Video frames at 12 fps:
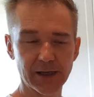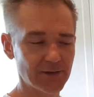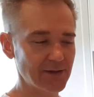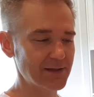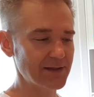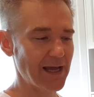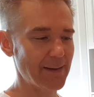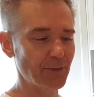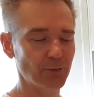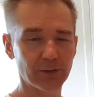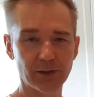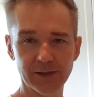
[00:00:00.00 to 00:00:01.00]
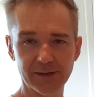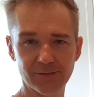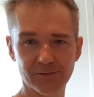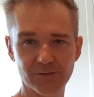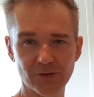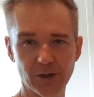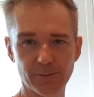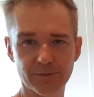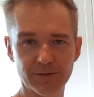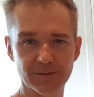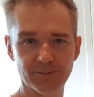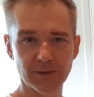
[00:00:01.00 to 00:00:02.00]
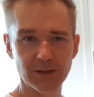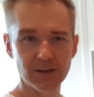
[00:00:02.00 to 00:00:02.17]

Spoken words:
these habit relief drops.